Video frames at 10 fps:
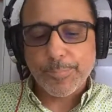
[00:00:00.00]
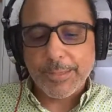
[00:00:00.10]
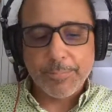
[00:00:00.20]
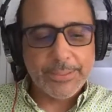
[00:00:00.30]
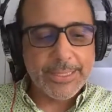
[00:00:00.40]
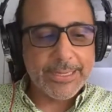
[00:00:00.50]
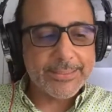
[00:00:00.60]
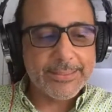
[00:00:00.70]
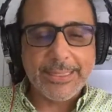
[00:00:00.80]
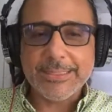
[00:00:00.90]
But
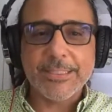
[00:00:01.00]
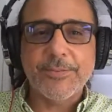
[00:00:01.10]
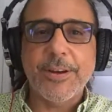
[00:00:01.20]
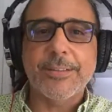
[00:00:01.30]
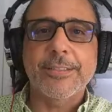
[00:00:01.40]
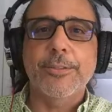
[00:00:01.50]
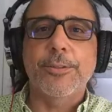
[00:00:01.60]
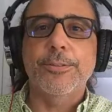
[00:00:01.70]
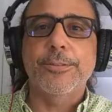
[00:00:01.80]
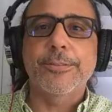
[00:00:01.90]
that's as far as, in
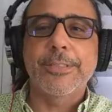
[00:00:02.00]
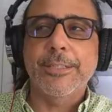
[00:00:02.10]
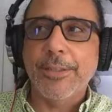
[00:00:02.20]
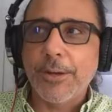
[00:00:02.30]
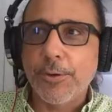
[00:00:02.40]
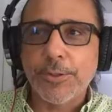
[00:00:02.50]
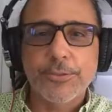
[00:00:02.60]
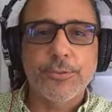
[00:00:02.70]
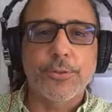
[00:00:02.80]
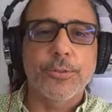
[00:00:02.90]
the whole
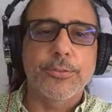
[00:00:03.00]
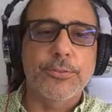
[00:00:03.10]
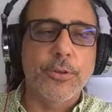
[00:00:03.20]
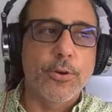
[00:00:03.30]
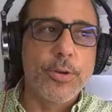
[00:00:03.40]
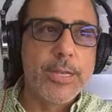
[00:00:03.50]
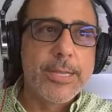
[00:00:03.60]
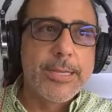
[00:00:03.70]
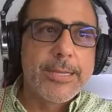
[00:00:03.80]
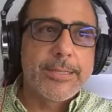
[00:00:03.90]
control goes. So
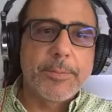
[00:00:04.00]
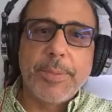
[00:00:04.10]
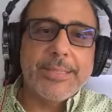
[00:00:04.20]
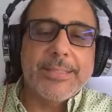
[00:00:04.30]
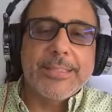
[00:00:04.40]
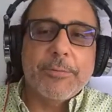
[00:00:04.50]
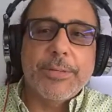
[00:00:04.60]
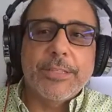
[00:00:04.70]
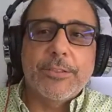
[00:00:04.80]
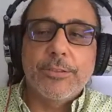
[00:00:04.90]
the best thing that we
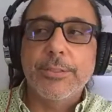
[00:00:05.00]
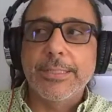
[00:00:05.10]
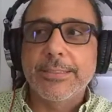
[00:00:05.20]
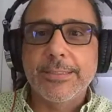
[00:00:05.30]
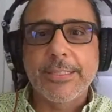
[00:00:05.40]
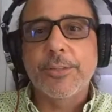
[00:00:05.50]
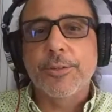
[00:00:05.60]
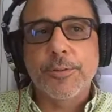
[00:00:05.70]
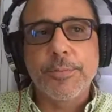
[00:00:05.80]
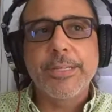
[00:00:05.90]
can do is,
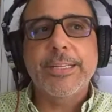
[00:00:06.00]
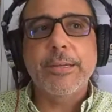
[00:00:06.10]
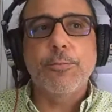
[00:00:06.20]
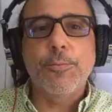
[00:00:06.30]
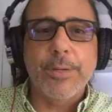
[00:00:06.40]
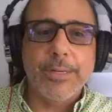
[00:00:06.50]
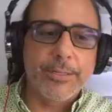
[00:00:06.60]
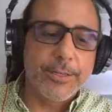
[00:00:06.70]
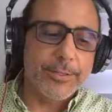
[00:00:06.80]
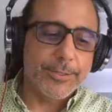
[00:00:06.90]
communicate with one
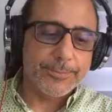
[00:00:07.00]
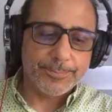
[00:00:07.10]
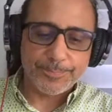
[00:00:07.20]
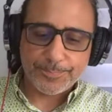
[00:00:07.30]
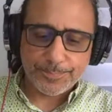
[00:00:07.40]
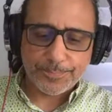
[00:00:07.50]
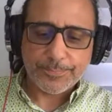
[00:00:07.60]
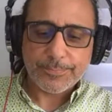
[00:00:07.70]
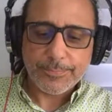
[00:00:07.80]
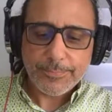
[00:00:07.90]
another
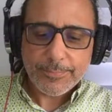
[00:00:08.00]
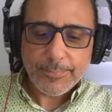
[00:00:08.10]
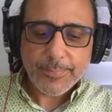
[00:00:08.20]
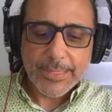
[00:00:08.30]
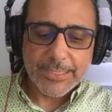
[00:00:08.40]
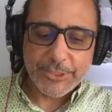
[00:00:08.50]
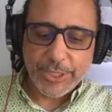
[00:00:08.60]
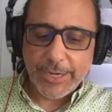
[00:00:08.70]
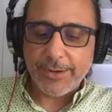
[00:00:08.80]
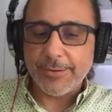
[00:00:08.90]
and
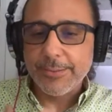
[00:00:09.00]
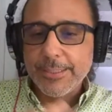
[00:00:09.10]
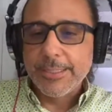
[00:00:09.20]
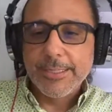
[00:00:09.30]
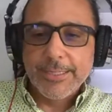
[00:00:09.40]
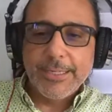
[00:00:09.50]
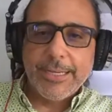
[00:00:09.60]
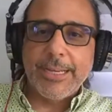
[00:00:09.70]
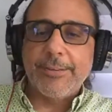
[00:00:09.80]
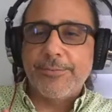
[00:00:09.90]
share
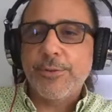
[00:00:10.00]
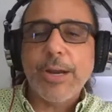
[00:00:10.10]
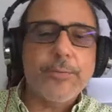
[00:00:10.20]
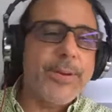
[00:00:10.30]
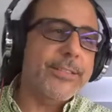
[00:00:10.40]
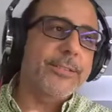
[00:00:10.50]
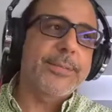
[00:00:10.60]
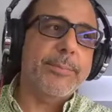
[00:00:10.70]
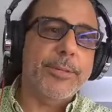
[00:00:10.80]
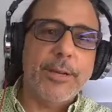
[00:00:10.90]
and try to find some
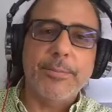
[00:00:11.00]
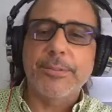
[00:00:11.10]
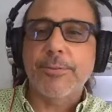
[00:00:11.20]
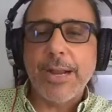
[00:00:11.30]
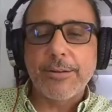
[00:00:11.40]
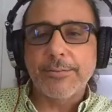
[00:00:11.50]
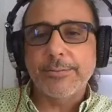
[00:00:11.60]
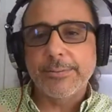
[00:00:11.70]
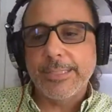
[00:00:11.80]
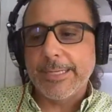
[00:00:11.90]
type of common
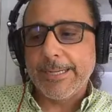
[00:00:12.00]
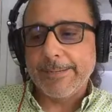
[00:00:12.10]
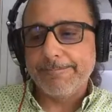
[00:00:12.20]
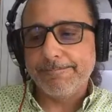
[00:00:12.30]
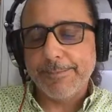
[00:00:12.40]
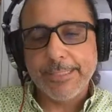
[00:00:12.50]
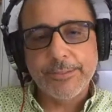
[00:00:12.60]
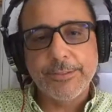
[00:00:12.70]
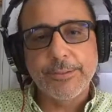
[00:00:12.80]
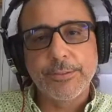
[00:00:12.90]
ground,
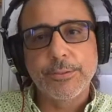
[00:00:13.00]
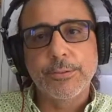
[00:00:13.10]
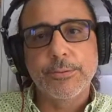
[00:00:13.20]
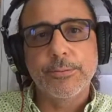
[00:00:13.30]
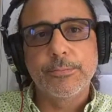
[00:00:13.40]
into,